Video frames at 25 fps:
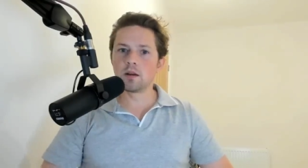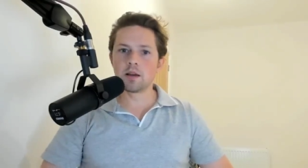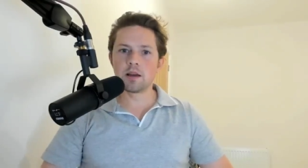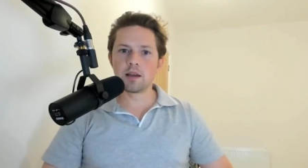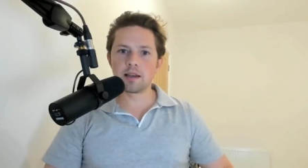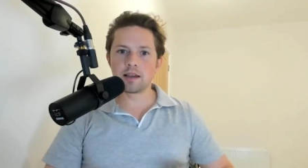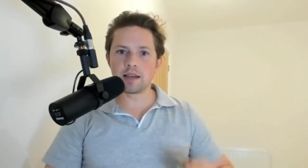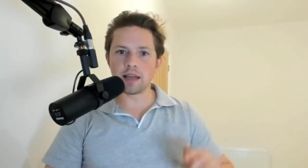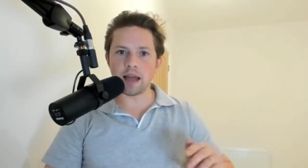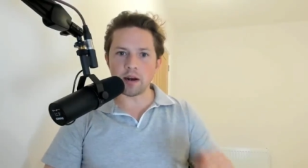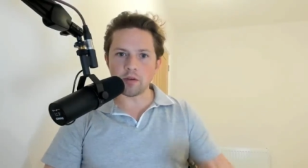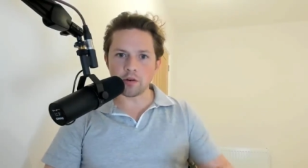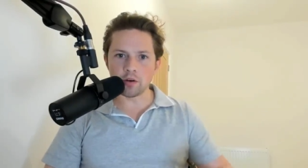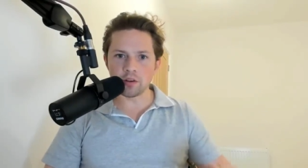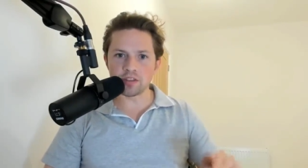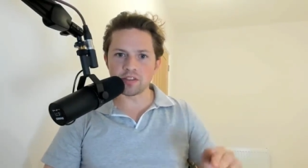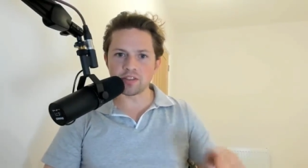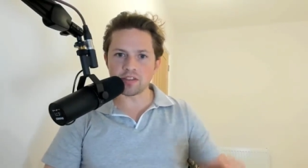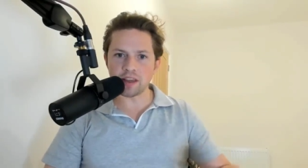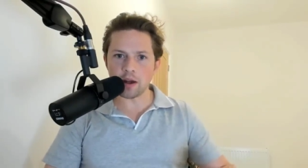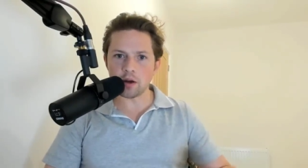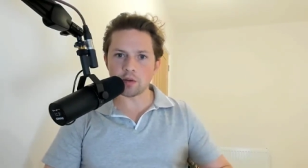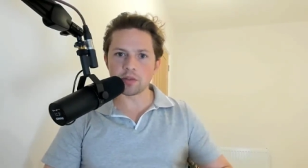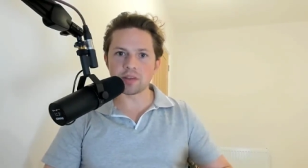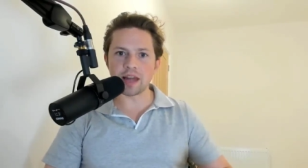Gareth
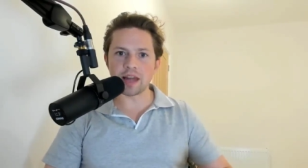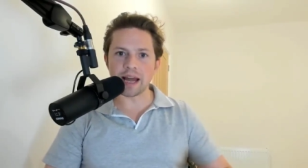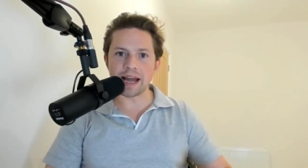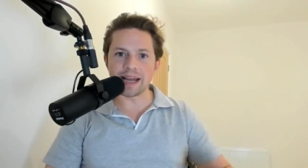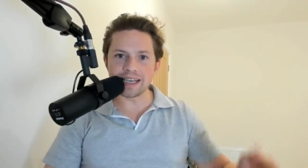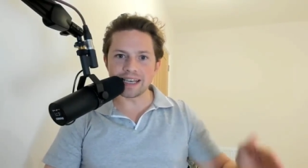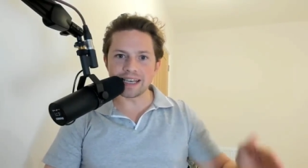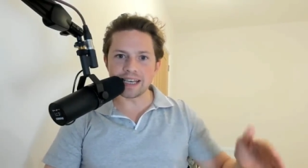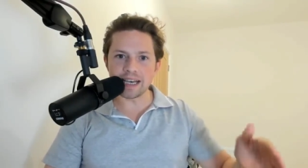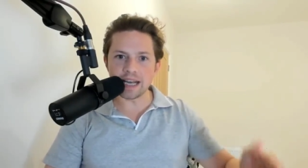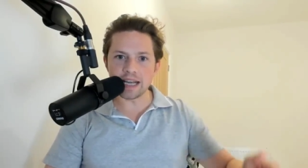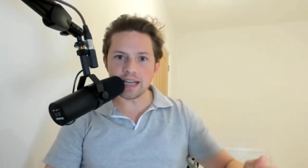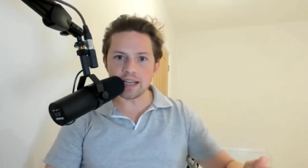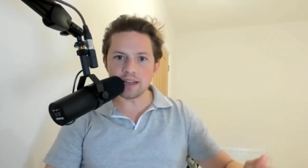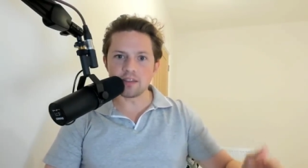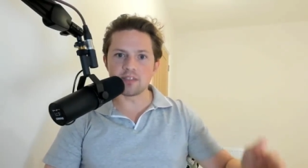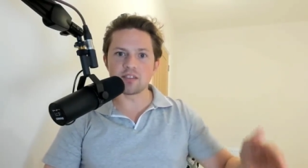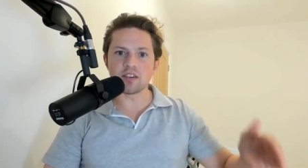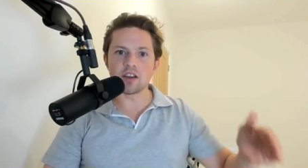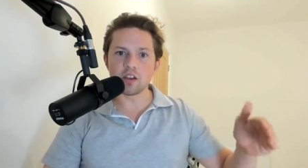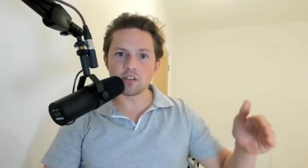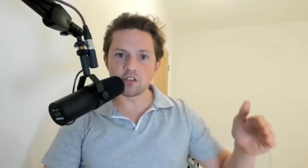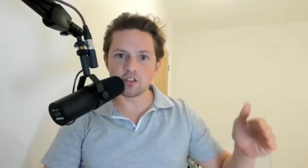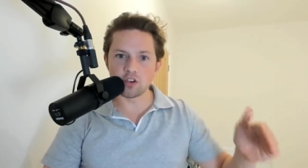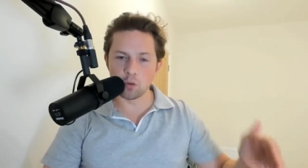Southgate needs
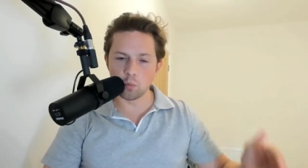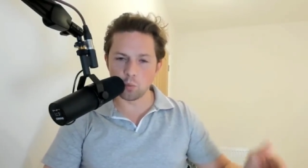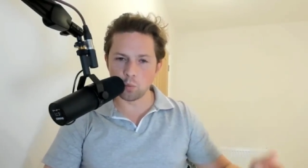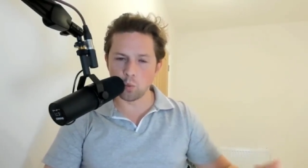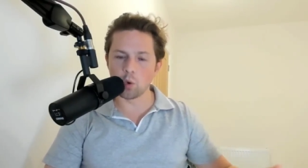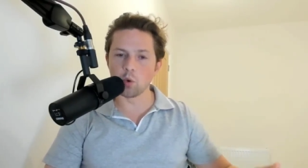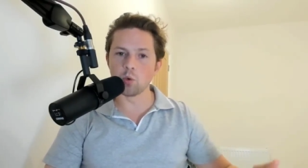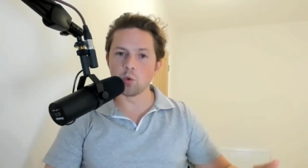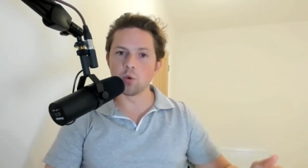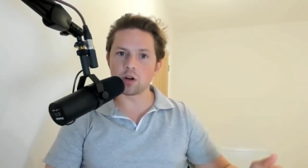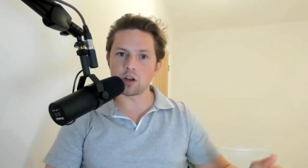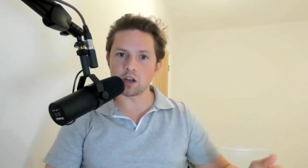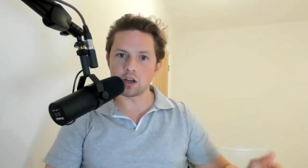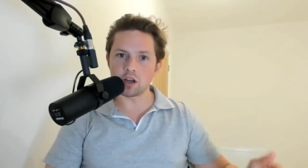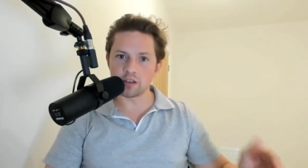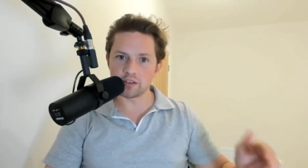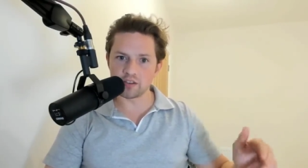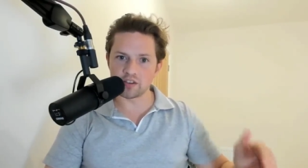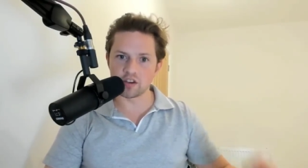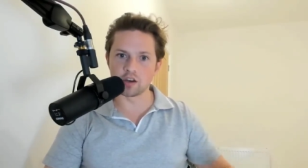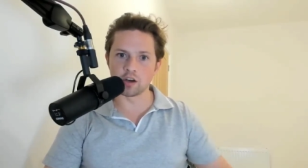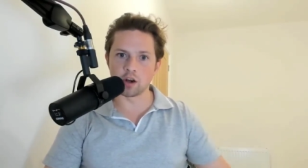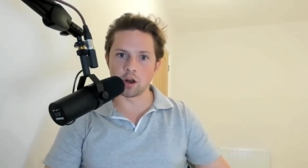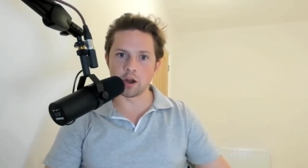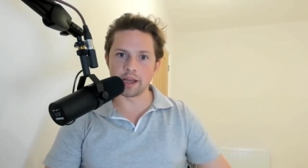to walk
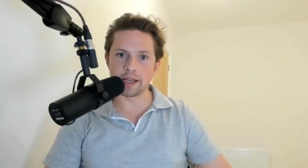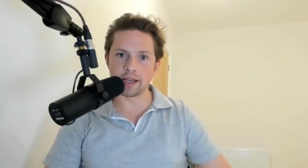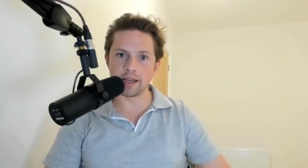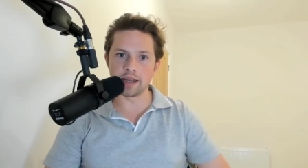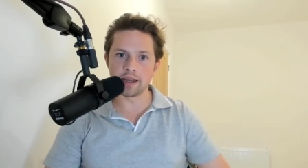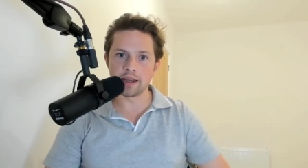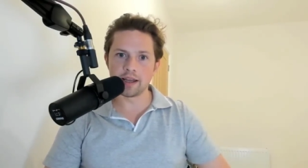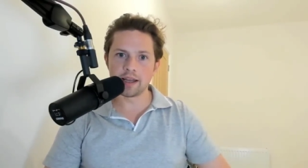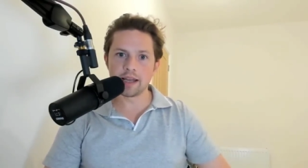tonight.